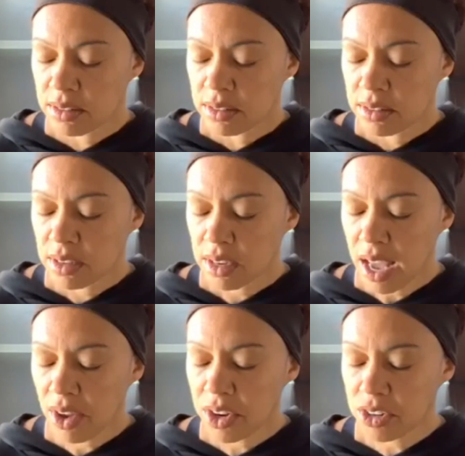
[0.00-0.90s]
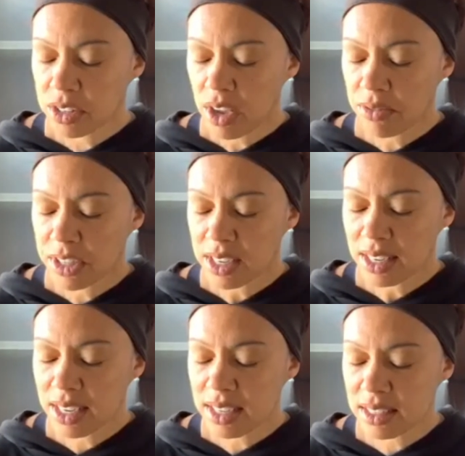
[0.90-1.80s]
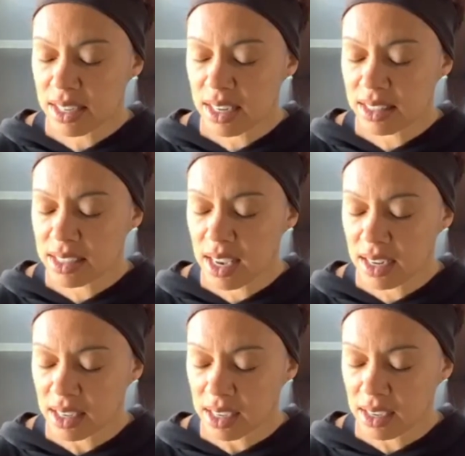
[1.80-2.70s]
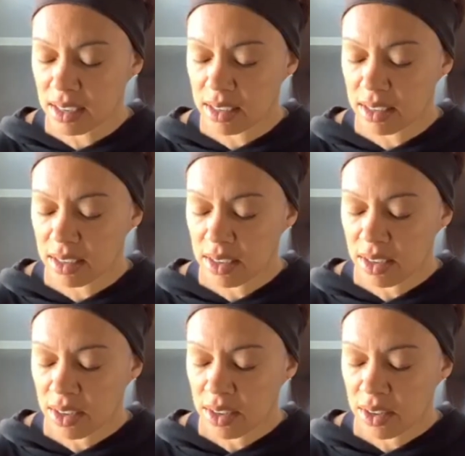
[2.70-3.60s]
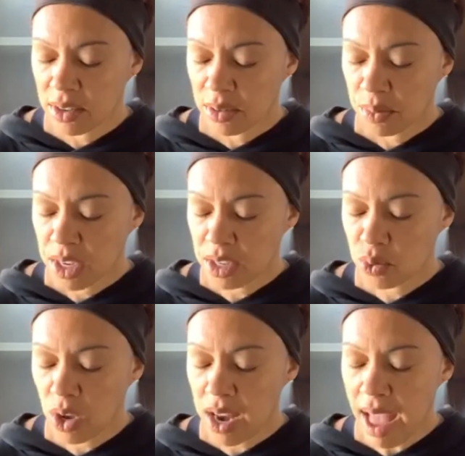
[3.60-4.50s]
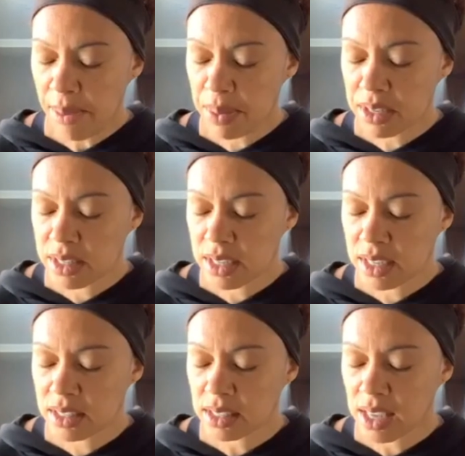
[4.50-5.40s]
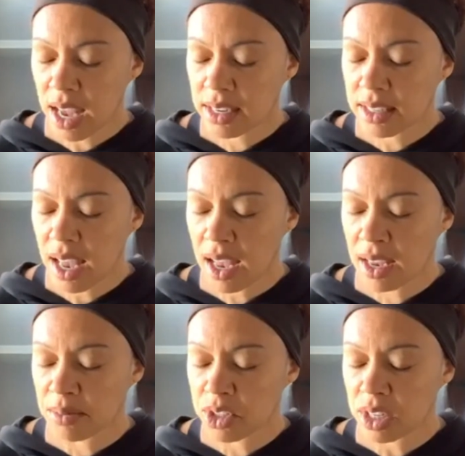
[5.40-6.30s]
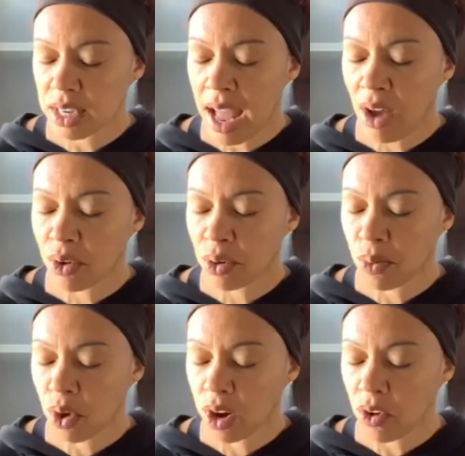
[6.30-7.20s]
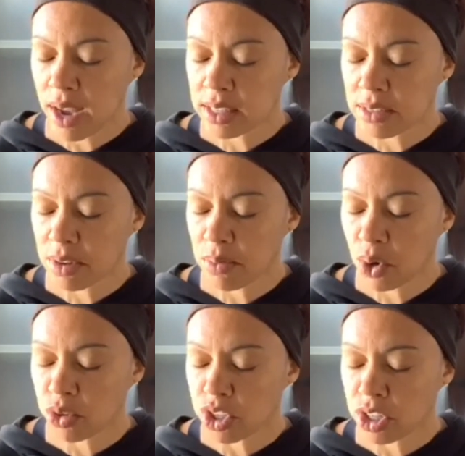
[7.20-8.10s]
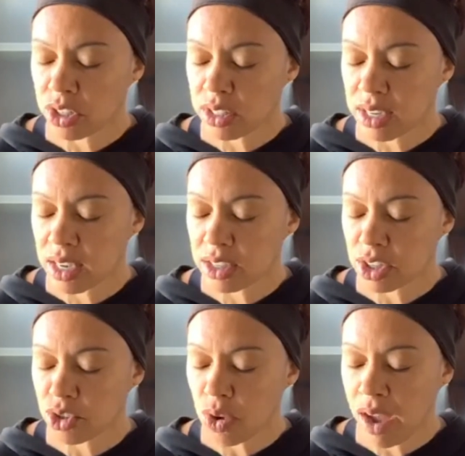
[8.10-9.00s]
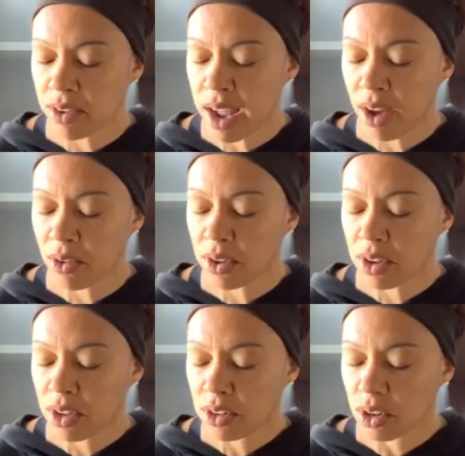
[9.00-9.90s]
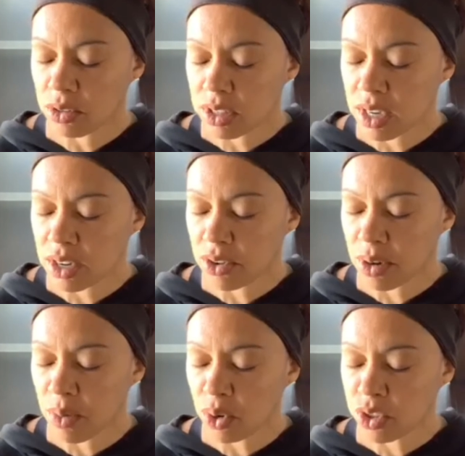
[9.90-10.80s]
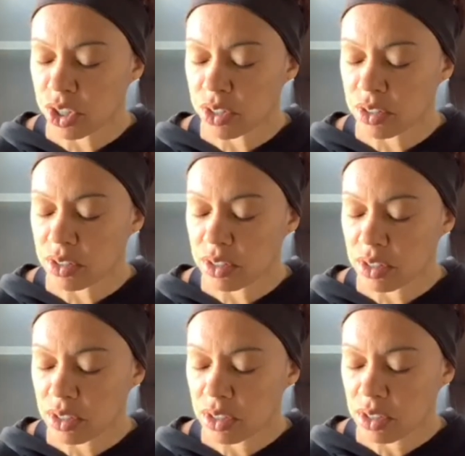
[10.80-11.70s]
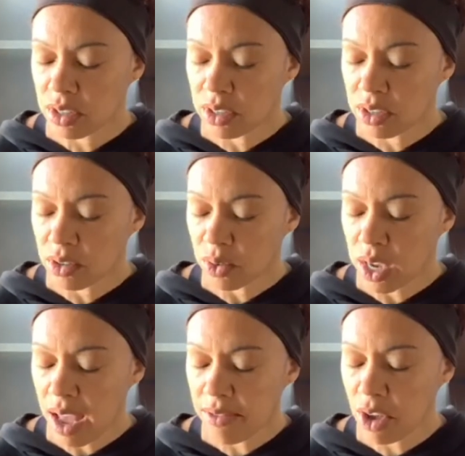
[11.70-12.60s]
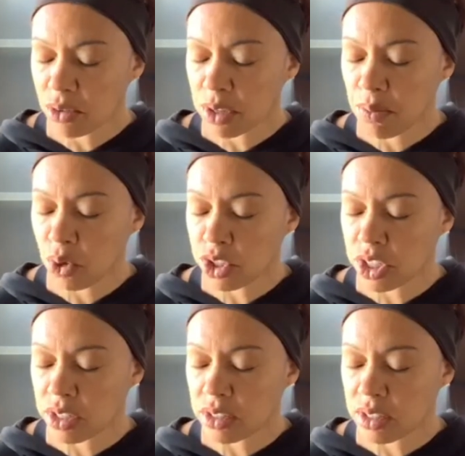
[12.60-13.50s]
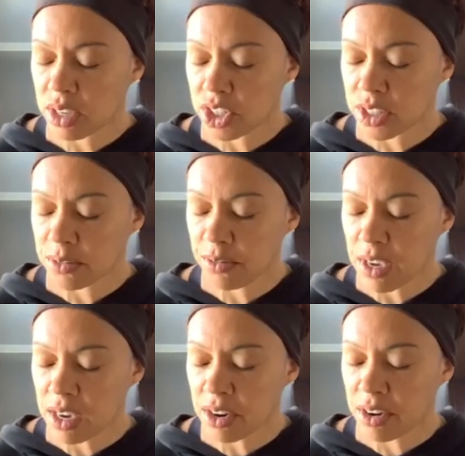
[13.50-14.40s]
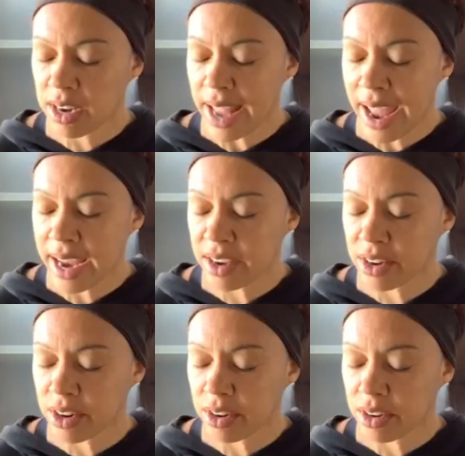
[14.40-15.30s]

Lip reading: Allow yourself to listen intently, because what happens is a lot of times the louder, more aggressive emotions tend to drown out those tender emotions. We have those emotions such as fear and anger,